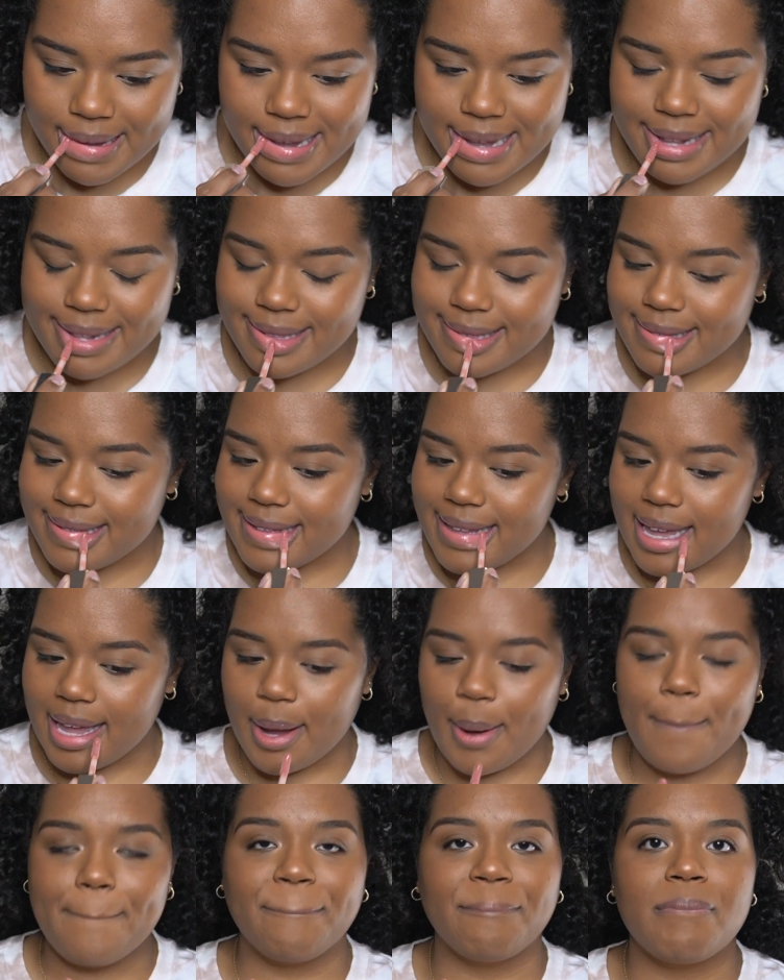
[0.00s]
It's
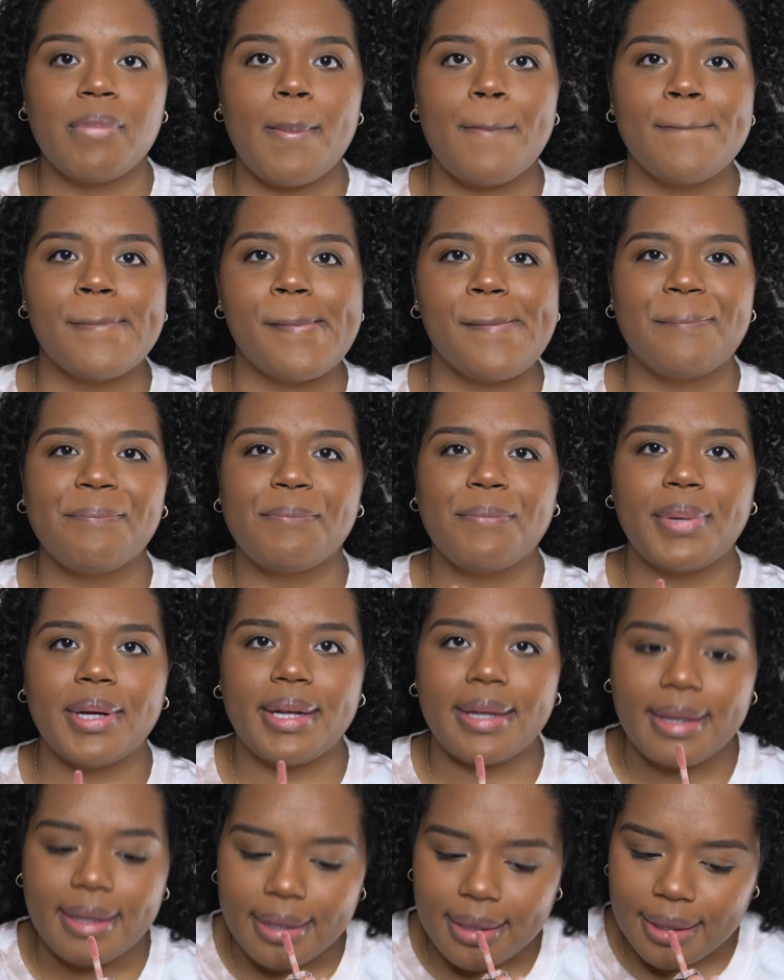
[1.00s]
thick,
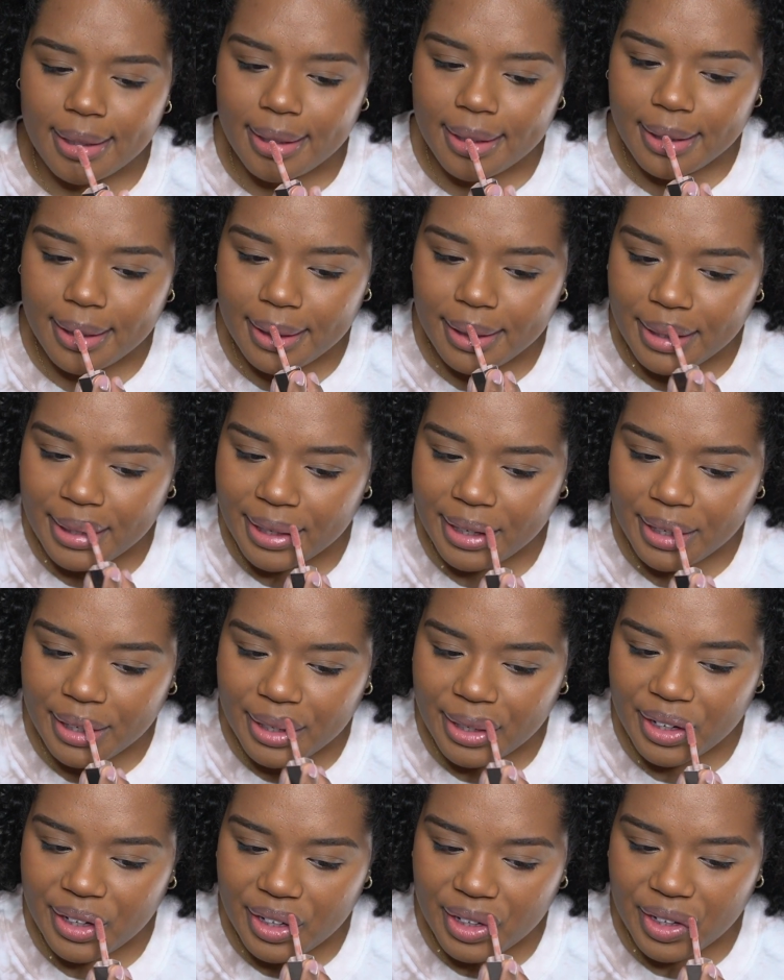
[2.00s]
but
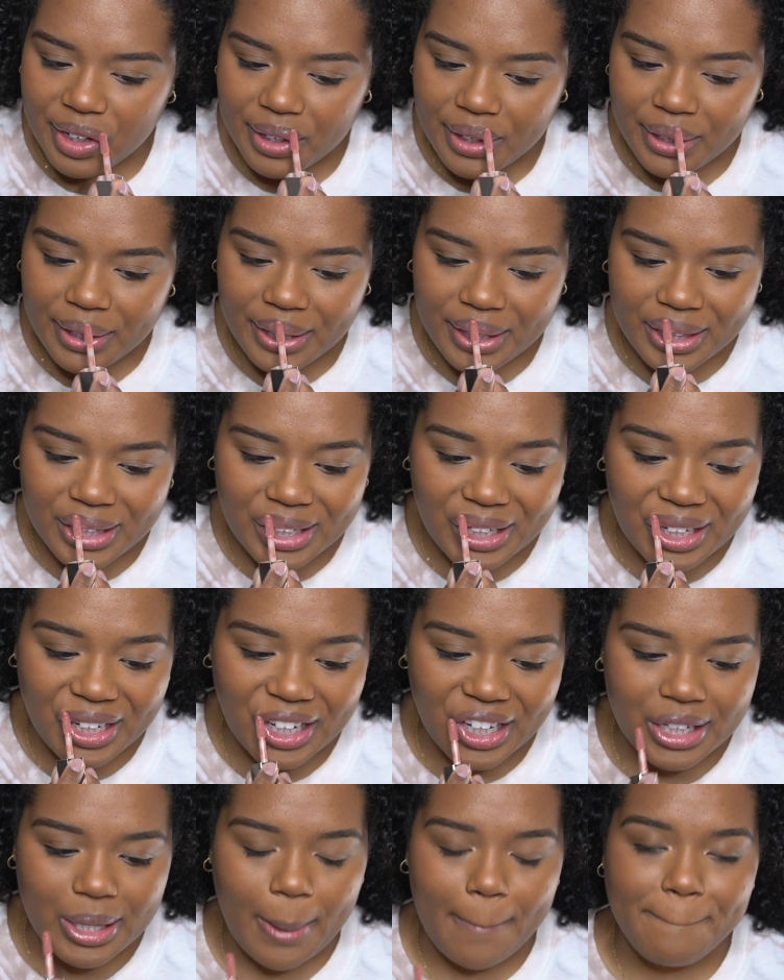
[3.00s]
it's
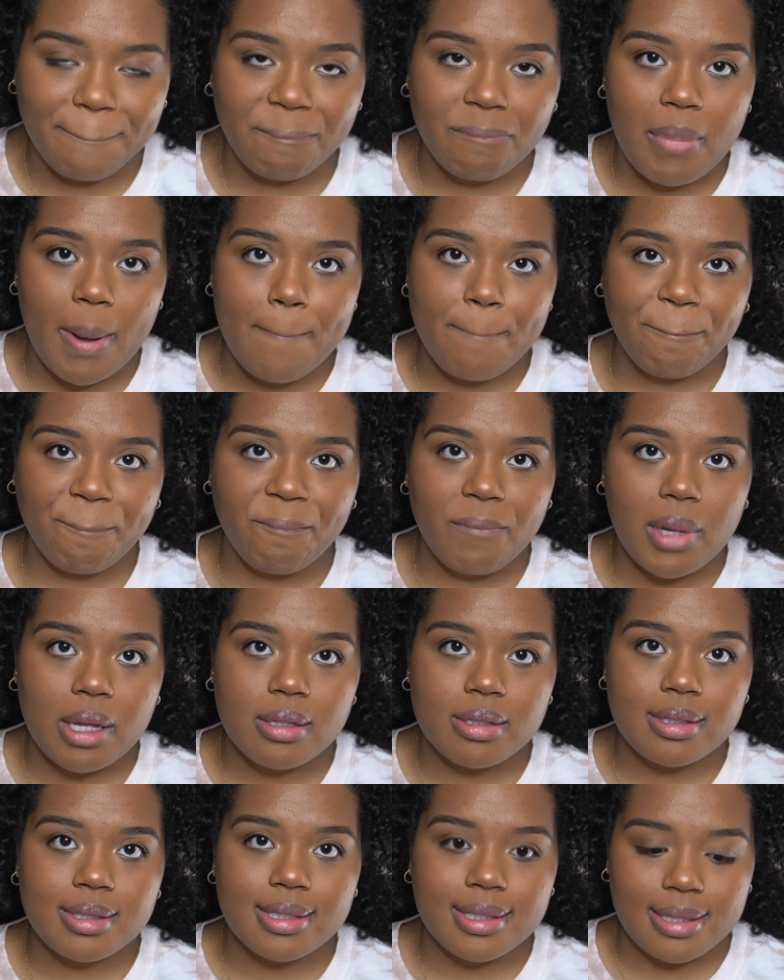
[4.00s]
not
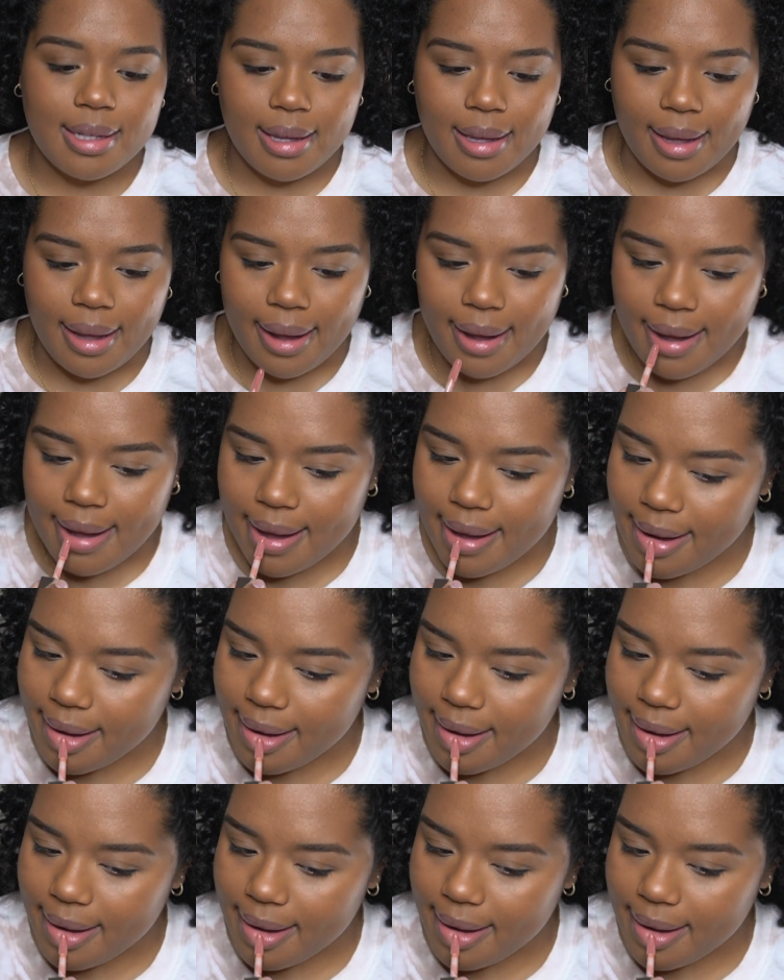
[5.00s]
sticky.